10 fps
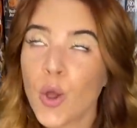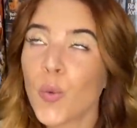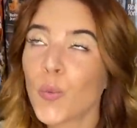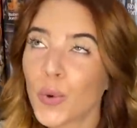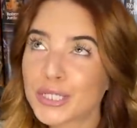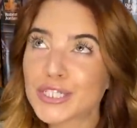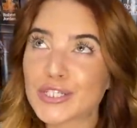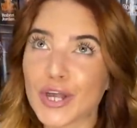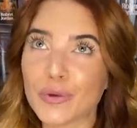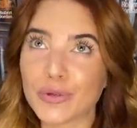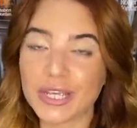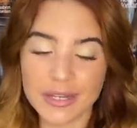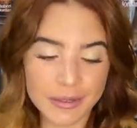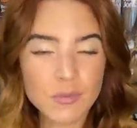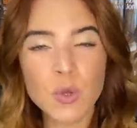one star
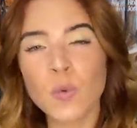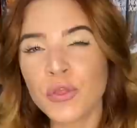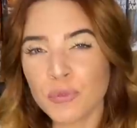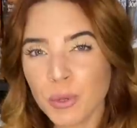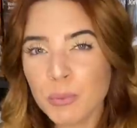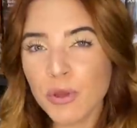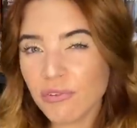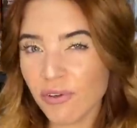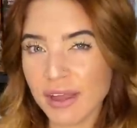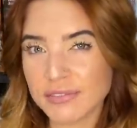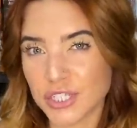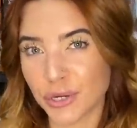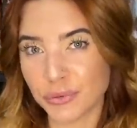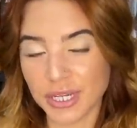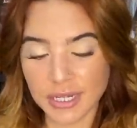read, one 3.5
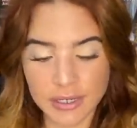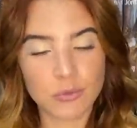star read,